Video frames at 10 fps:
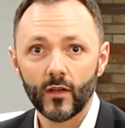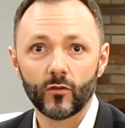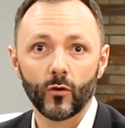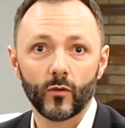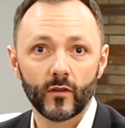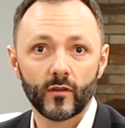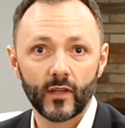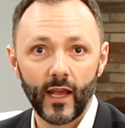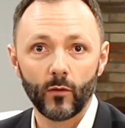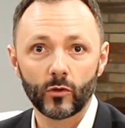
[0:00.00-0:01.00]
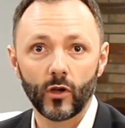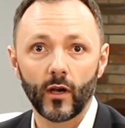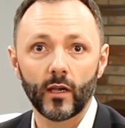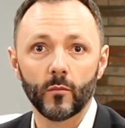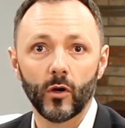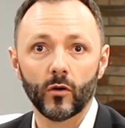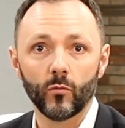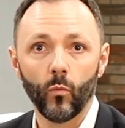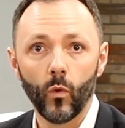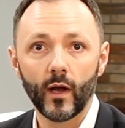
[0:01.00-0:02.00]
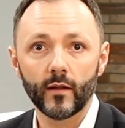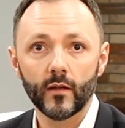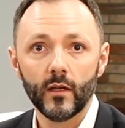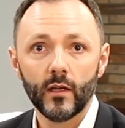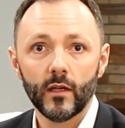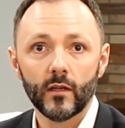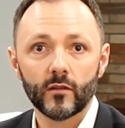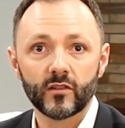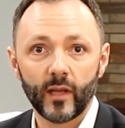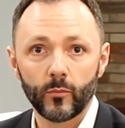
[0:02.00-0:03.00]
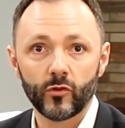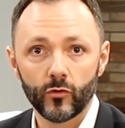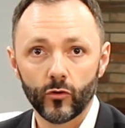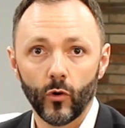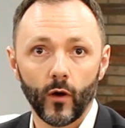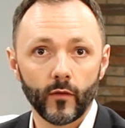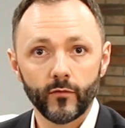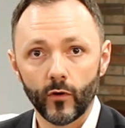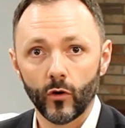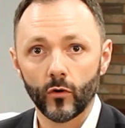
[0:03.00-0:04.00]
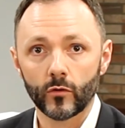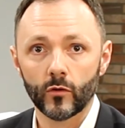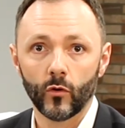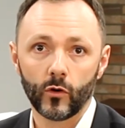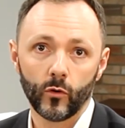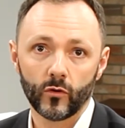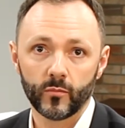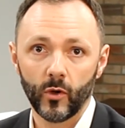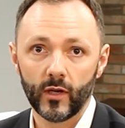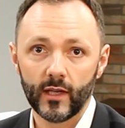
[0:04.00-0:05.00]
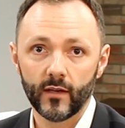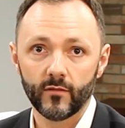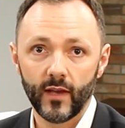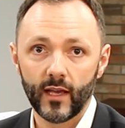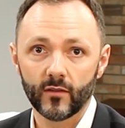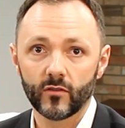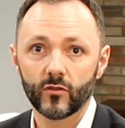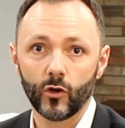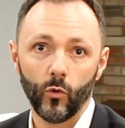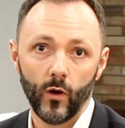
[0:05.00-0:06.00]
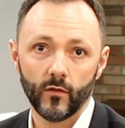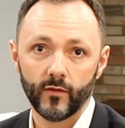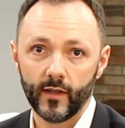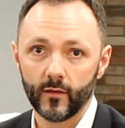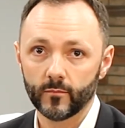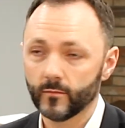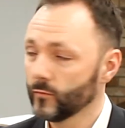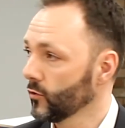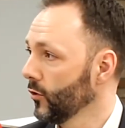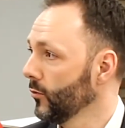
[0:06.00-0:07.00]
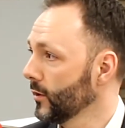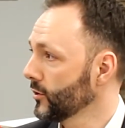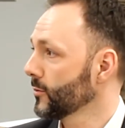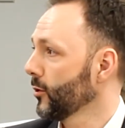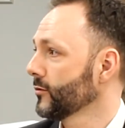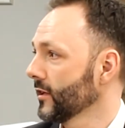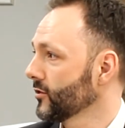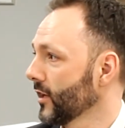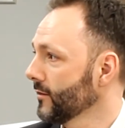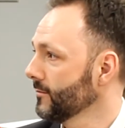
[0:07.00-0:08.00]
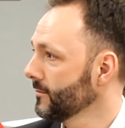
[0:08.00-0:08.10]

So today we're talking about what steps you do on the phone or corresponding in advance to qualify them. So what's your process, Shane?